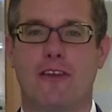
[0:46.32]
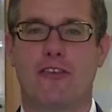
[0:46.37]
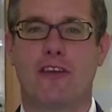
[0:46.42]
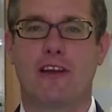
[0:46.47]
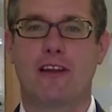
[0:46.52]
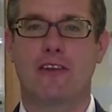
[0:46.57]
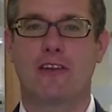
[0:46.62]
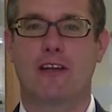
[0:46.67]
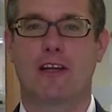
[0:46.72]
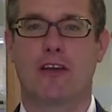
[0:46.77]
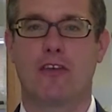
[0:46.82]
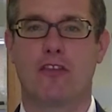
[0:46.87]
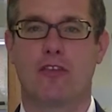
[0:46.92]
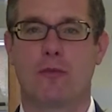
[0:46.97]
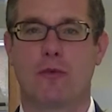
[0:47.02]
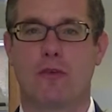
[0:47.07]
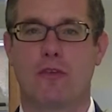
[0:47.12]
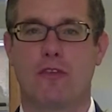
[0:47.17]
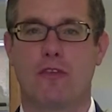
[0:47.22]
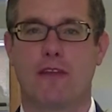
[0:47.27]
Selling to
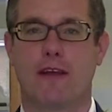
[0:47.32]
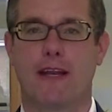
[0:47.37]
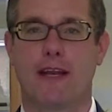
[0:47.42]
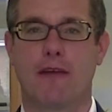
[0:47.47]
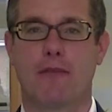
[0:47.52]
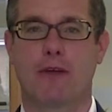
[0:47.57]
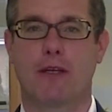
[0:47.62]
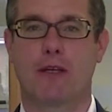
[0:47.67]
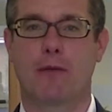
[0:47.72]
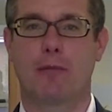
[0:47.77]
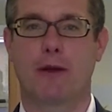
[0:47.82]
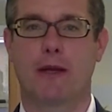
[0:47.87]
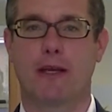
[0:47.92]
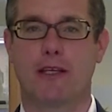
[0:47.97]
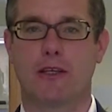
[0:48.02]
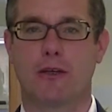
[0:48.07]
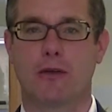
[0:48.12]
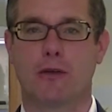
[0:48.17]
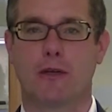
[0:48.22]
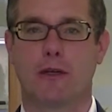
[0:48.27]
customers that are never going to
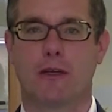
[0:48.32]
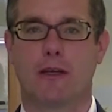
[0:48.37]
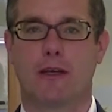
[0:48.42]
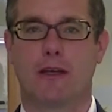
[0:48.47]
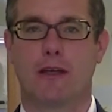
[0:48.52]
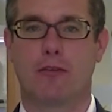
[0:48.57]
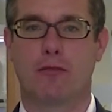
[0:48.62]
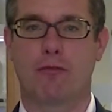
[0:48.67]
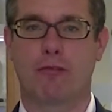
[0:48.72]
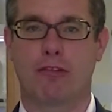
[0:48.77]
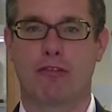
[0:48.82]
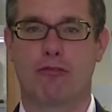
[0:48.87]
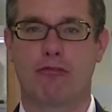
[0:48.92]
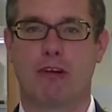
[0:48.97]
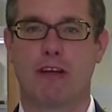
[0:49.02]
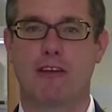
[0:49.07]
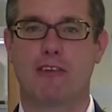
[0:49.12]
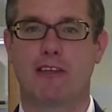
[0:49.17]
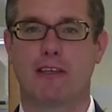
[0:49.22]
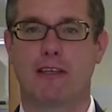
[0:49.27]
pay you is
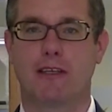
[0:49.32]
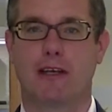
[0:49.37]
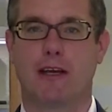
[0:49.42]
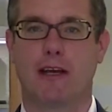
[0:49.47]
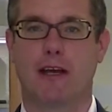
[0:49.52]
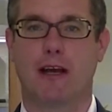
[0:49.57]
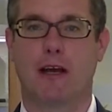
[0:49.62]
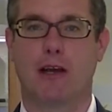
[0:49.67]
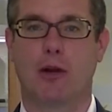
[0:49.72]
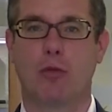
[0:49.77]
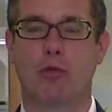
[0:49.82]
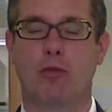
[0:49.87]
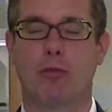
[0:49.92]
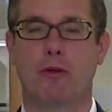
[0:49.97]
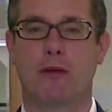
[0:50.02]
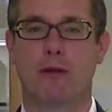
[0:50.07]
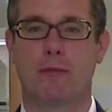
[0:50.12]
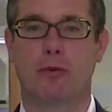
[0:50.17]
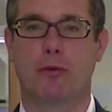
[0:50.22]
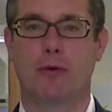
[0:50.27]
frustrating and
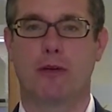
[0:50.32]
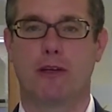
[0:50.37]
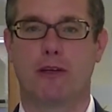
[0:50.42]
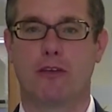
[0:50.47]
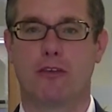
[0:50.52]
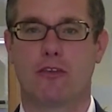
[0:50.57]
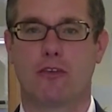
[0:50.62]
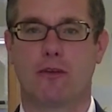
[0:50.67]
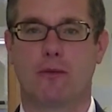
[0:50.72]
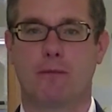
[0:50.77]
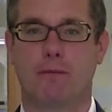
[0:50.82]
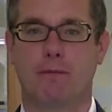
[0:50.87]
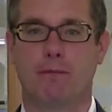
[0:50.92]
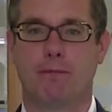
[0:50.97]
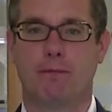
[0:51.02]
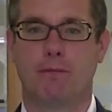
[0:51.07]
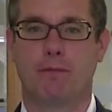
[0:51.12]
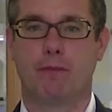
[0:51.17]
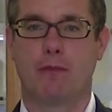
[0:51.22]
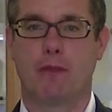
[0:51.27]
ultimately pointless.
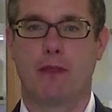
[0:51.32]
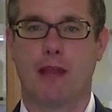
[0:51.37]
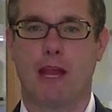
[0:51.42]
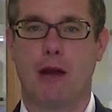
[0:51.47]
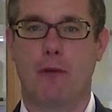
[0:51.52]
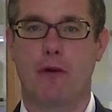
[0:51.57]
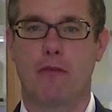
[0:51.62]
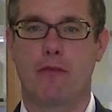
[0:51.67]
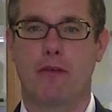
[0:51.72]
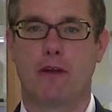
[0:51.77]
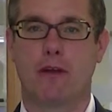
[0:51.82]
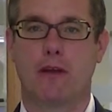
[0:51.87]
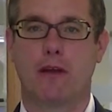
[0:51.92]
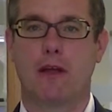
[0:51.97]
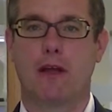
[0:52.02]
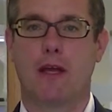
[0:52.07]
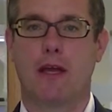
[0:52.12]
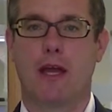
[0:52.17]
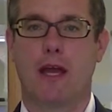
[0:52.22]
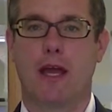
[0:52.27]
However,
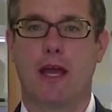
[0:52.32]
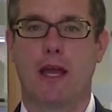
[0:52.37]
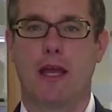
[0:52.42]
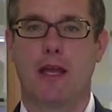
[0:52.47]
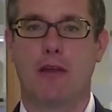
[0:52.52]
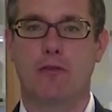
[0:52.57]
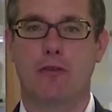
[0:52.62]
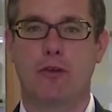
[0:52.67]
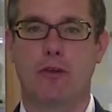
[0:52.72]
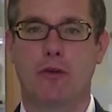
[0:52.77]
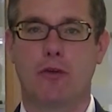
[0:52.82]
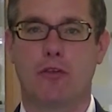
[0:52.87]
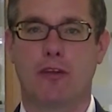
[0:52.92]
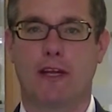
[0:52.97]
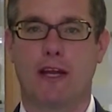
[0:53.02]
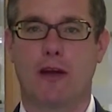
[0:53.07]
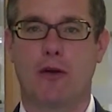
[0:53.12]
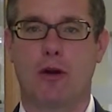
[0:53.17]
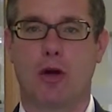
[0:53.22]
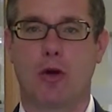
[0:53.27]
if you use
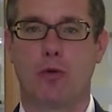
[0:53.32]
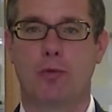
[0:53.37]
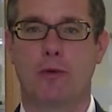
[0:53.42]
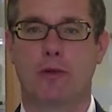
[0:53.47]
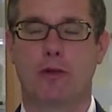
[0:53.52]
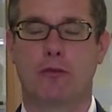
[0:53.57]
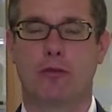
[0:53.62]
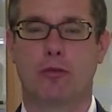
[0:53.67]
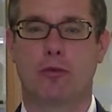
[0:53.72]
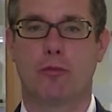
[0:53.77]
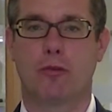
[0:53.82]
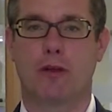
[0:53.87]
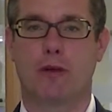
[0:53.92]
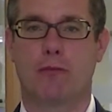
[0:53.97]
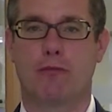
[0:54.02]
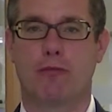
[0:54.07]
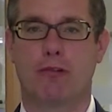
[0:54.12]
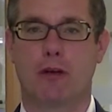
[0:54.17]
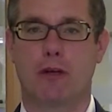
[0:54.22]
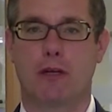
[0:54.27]
account opening forms
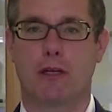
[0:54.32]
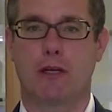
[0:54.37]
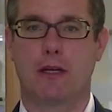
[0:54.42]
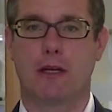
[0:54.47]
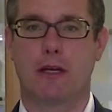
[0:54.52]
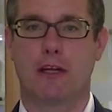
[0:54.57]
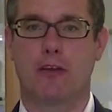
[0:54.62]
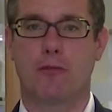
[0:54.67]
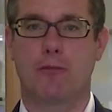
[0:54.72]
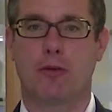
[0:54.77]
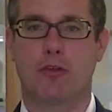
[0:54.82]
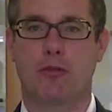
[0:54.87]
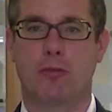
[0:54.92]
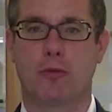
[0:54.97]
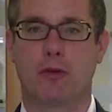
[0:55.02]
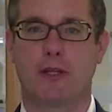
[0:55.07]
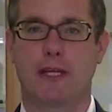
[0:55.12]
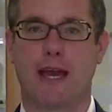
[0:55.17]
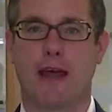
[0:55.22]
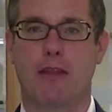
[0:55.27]
up front, it's possible
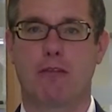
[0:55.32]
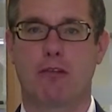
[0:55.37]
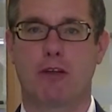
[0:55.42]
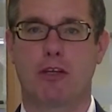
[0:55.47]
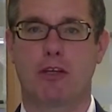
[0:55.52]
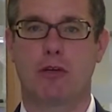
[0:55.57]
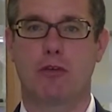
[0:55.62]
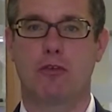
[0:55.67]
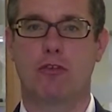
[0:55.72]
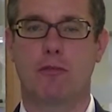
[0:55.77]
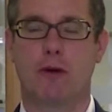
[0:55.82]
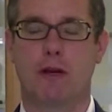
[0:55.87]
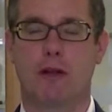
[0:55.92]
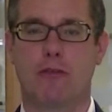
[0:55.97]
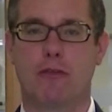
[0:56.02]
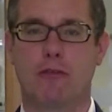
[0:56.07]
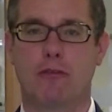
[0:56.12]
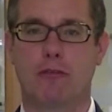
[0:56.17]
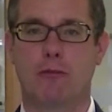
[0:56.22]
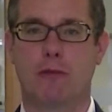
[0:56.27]
to gather a huge amount
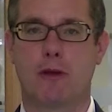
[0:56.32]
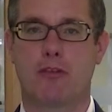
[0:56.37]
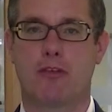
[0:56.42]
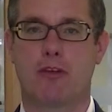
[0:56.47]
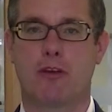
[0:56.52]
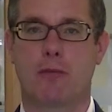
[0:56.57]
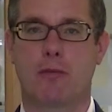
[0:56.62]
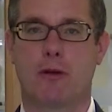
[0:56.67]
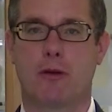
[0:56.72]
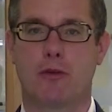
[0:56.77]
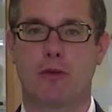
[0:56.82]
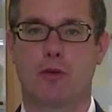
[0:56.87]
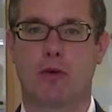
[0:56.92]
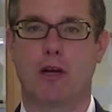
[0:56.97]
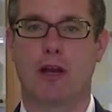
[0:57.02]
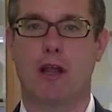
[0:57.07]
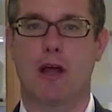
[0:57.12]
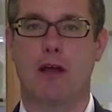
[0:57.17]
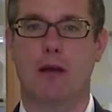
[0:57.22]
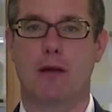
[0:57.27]
of information about your
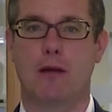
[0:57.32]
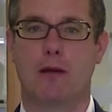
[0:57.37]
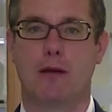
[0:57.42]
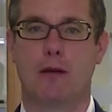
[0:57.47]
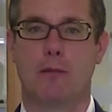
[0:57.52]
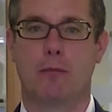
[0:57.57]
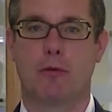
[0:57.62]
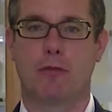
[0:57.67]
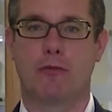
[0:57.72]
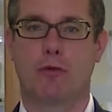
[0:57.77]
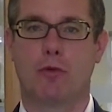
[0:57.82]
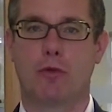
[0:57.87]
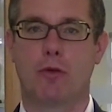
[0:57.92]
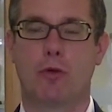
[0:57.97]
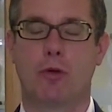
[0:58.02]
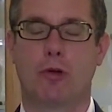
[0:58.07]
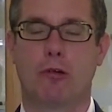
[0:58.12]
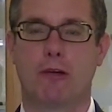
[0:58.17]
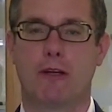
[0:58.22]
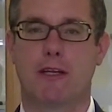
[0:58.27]
client before
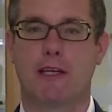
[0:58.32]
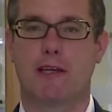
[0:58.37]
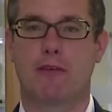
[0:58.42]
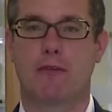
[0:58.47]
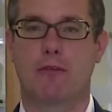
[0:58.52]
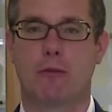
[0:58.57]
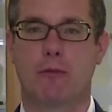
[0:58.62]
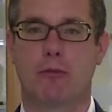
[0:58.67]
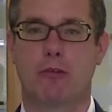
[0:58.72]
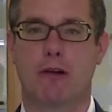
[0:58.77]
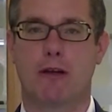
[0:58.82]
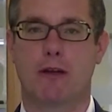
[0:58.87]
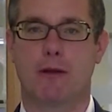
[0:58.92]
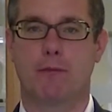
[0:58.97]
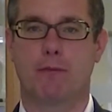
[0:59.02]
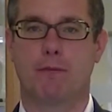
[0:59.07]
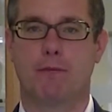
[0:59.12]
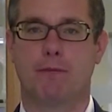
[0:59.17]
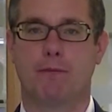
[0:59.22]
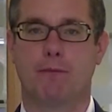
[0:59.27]
you agree to give them
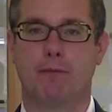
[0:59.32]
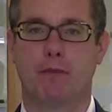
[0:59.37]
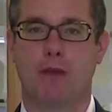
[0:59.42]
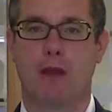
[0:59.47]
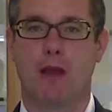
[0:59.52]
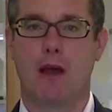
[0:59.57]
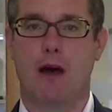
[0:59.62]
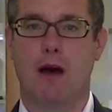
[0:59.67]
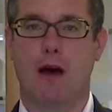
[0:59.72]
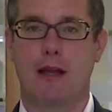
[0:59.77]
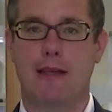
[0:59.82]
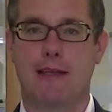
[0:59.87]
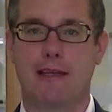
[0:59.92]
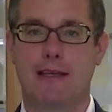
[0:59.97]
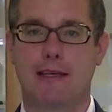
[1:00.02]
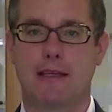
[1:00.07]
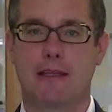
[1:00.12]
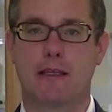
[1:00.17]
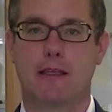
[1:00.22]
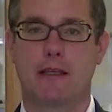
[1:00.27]
credit.
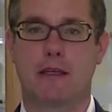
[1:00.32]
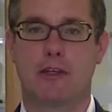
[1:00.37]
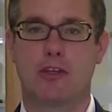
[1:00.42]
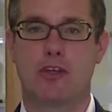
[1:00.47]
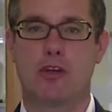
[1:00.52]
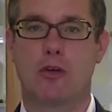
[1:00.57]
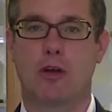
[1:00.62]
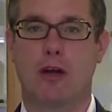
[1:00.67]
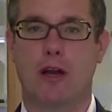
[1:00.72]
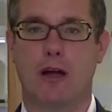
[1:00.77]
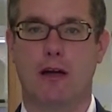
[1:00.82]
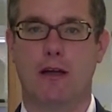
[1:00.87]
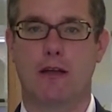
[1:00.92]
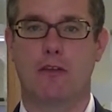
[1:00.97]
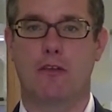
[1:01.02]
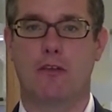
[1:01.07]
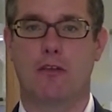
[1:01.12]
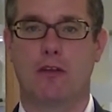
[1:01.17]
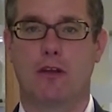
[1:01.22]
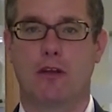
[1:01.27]
Ideally, new
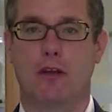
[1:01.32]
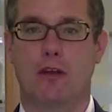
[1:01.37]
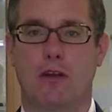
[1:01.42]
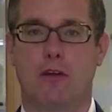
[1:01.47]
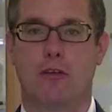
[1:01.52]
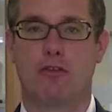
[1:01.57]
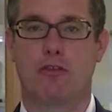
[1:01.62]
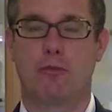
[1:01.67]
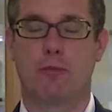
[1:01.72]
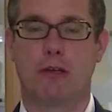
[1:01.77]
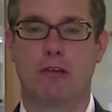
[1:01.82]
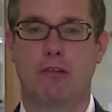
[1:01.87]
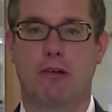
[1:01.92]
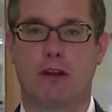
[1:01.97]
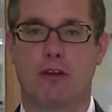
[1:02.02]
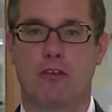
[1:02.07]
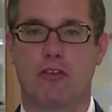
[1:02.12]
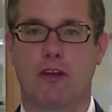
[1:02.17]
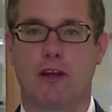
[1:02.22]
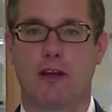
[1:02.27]
clients should be
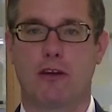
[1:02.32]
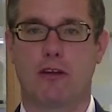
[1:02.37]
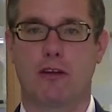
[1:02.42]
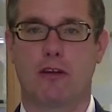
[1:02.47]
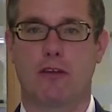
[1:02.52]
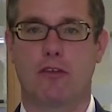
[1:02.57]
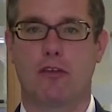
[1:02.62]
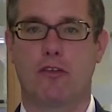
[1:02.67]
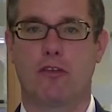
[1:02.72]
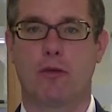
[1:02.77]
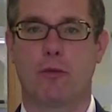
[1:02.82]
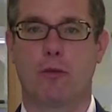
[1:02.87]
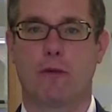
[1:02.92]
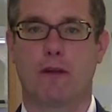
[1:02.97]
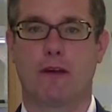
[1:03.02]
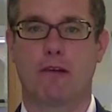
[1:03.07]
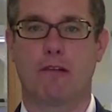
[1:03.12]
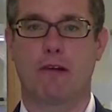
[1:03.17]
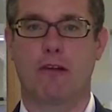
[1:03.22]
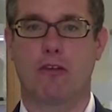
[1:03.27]
credit checked to see what
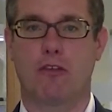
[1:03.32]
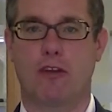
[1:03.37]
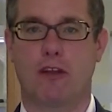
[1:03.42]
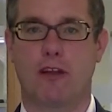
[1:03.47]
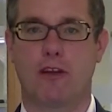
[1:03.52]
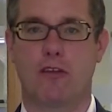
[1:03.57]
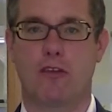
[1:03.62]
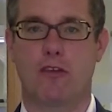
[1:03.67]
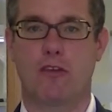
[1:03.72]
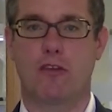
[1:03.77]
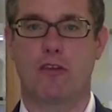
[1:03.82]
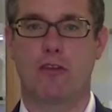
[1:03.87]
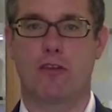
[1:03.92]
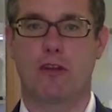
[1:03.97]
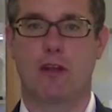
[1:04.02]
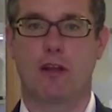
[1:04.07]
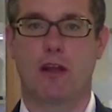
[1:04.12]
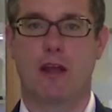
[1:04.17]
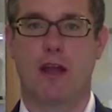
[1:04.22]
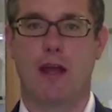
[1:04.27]
their credit status is,
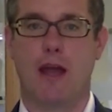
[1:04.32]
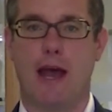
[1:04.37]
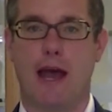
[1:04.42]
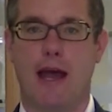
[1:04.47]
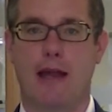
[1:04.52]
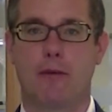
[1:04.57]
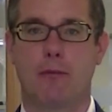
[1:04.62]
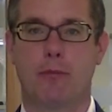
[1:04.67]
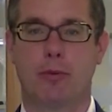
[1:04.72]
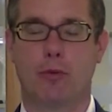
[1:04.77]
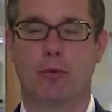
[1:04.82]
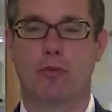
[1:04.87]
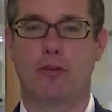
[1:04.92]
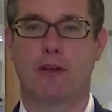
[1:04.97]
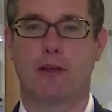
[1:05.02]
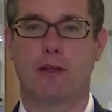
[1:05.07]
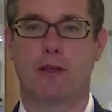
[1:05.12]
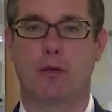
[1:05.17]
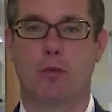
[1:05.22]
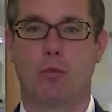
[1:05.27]
and
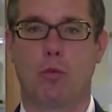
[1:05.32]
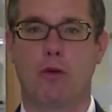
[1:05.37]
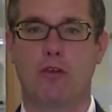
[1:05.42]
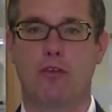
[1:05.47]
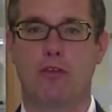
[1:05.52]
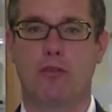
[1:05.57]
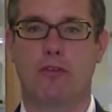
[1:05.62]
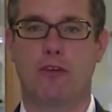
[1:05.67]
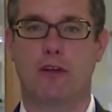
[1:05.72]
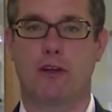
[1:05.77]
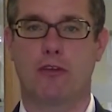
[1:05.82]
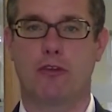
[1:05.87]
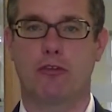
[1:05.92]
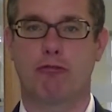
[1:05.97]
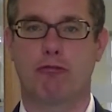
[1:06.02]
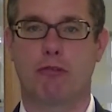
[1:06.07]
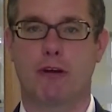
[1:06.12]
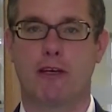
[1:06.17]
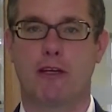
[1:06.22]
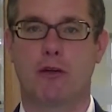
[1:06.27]
importantly, once you've started
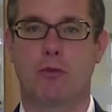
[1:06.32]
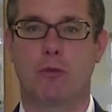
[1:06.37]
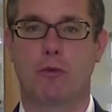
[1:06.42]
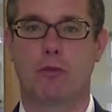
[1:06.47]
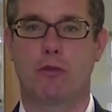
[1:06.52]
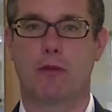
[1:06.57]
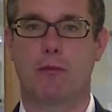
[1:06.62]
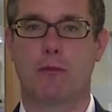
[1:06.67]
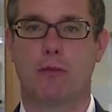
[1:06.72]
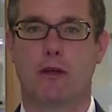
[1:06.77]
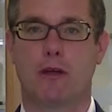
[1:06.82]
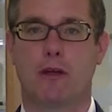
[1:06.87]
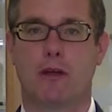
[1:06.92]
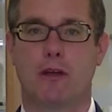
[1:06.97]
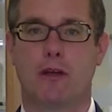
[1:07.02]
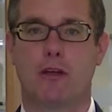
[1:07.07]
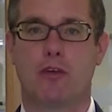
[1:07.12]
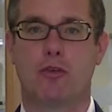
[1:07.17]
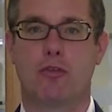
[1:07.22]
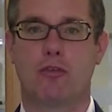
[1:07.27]
trading with them,
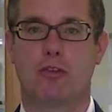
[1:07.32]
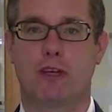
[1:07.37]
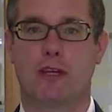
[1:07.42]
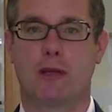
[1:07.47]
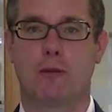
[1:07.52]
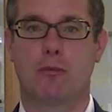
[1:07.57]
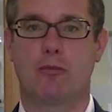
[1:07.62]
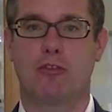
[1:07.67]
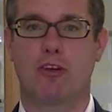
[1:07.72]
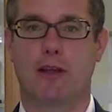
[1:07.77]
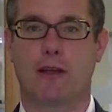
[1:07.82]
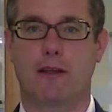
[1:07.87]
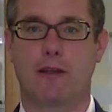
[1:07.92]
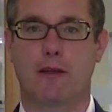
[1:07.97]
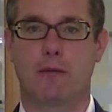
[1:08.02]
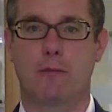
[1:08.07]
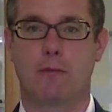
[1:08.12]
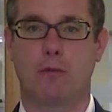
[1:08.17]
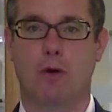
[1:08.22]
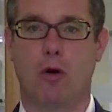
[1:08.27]
you should keep checking
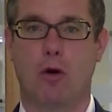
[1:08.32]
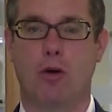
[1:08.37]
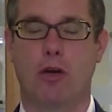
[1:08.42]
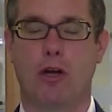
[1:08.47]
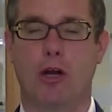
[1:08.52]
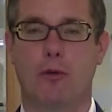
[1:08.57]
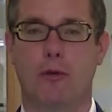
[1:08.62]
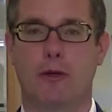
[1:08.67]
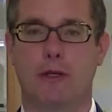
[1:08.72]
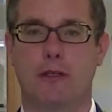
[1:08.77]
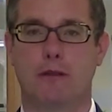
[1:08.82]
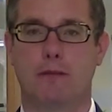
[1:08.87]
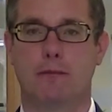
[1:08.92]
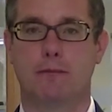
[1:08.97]
them ongoing.